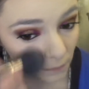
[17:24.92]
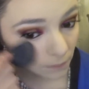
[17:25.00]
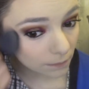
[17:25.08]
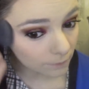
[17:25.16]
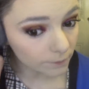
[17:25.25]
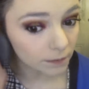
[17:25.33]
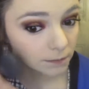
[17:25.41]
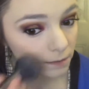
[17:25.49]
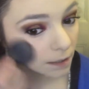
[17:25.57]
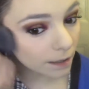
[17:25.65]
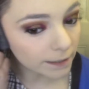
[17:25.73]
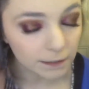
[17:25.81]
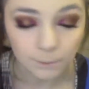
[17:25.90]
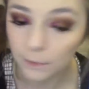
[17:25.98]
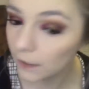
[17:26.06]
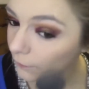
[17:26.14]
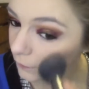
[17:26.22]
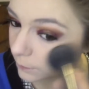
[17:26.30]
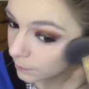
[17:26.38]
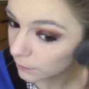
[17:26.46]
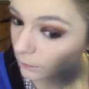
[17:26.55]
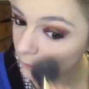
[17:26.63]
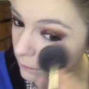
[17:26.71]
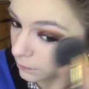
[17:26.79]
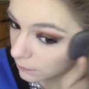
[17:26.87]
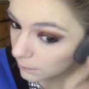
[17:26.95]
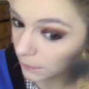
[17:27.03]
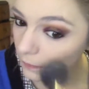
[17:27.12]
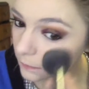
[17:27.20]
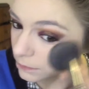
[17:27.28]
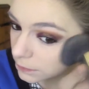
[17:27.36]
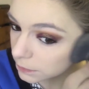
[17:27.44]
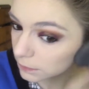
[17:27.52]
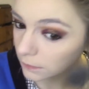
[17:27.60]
gonna give it a tiny blend, but not too much.